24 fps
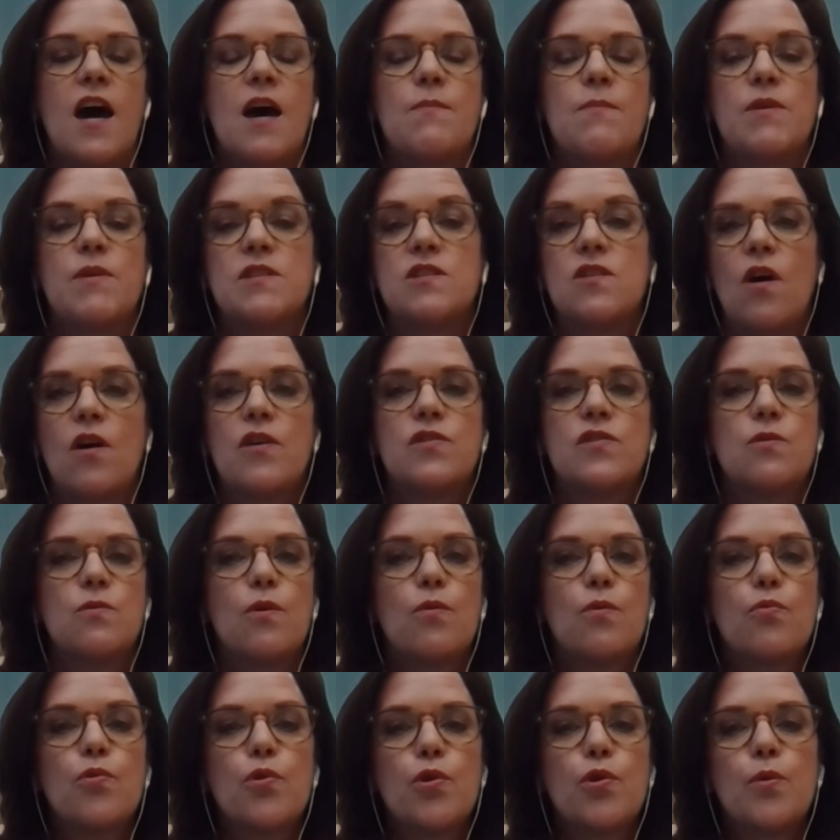It's also
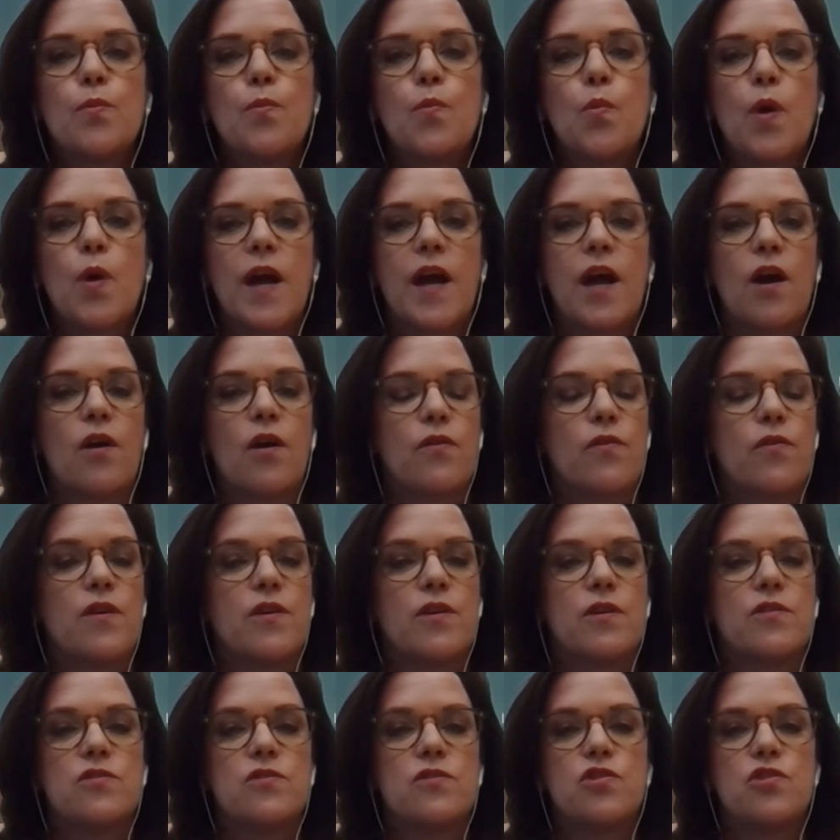a room where
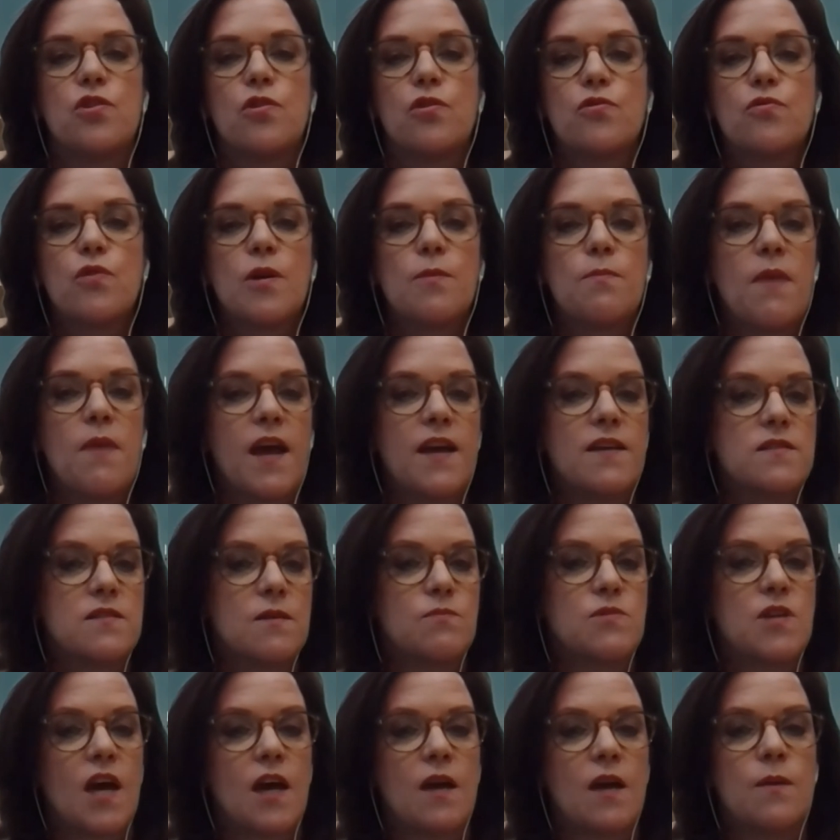the children may
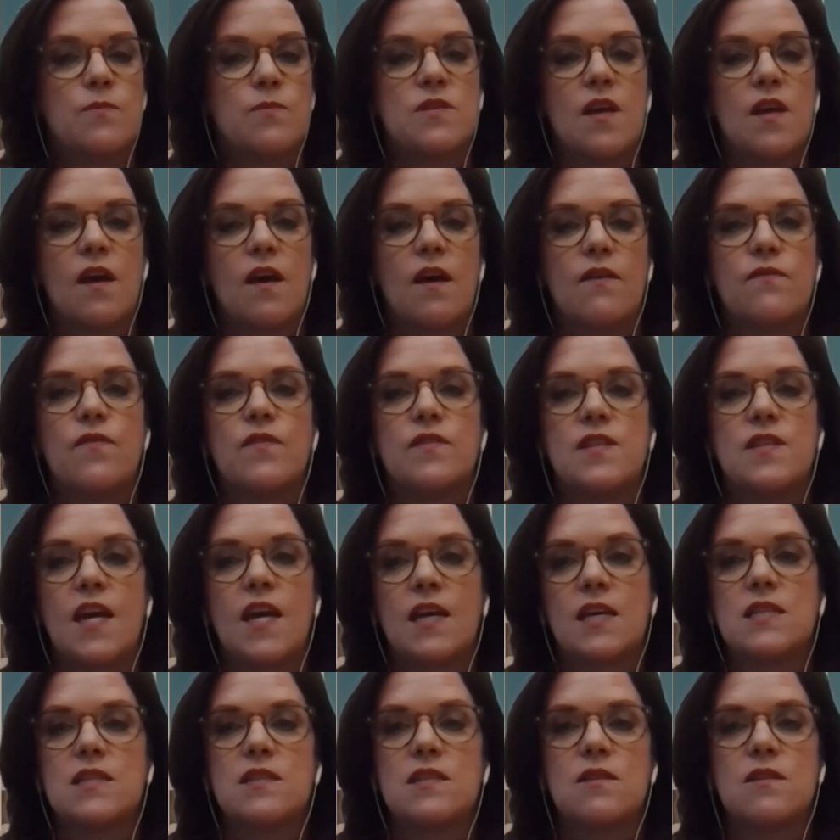sometimes have
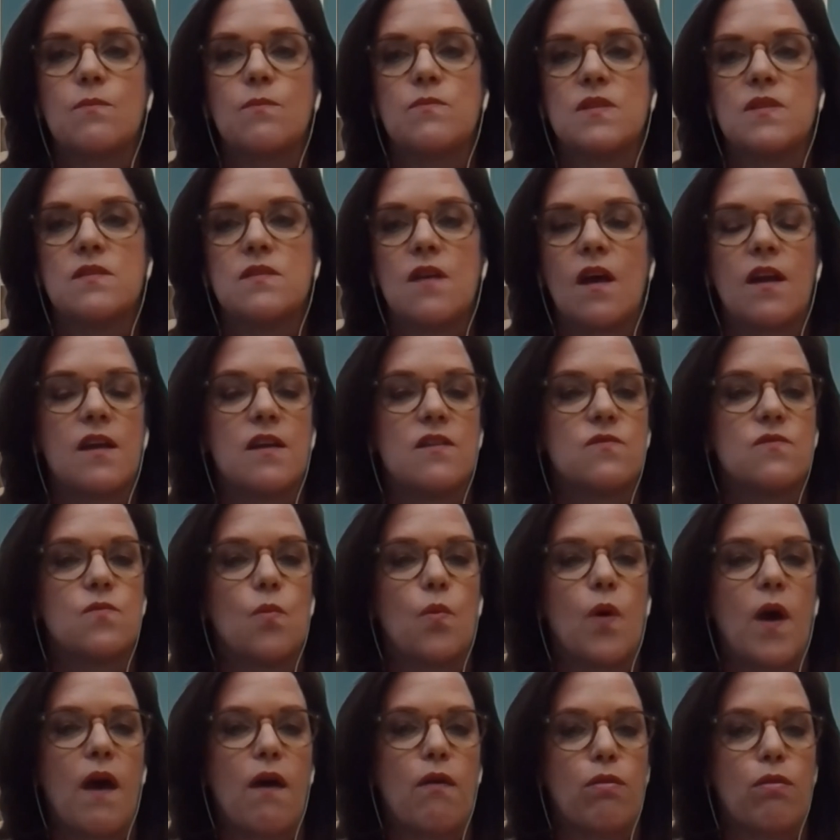taken some studies
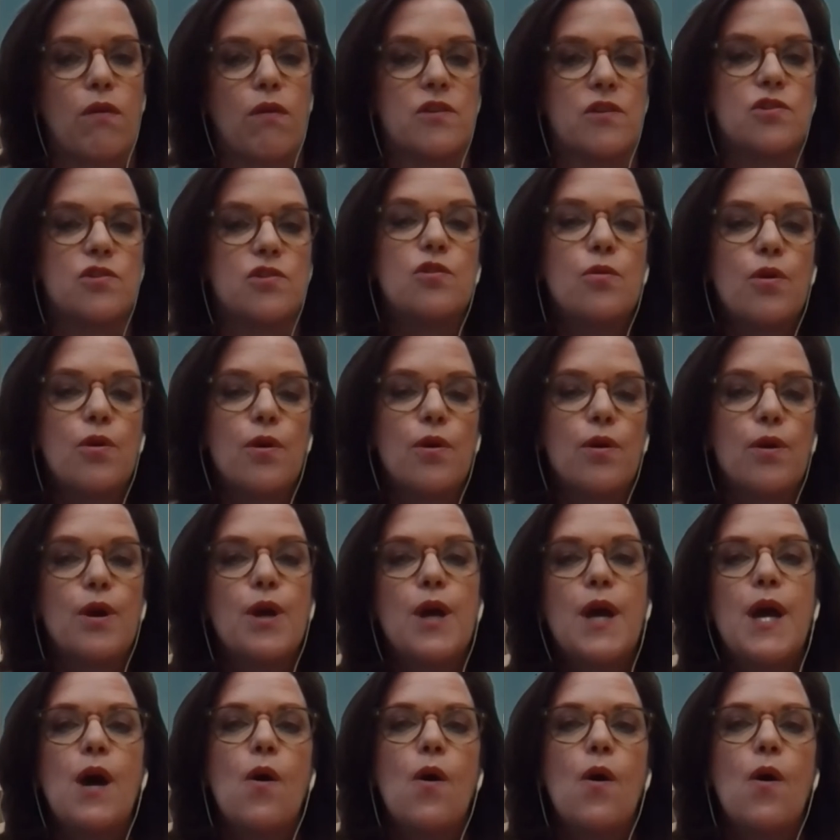with a tutor,